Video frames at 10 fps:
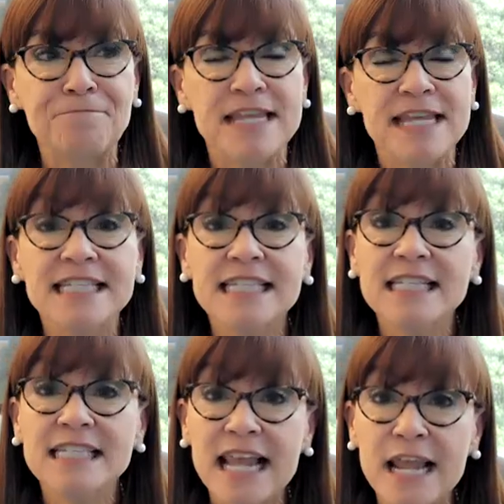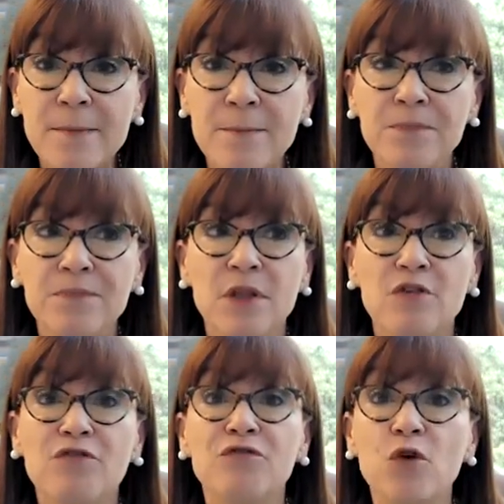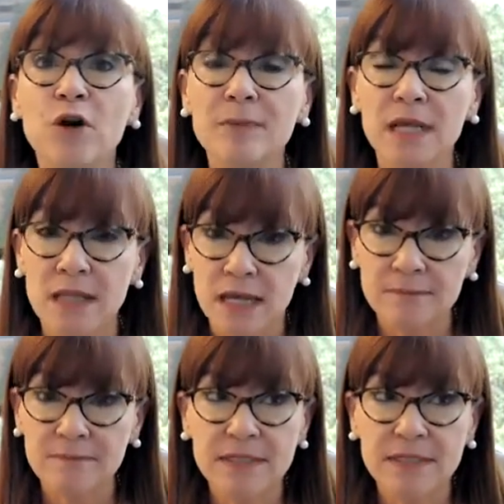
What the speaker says: it's the same formula.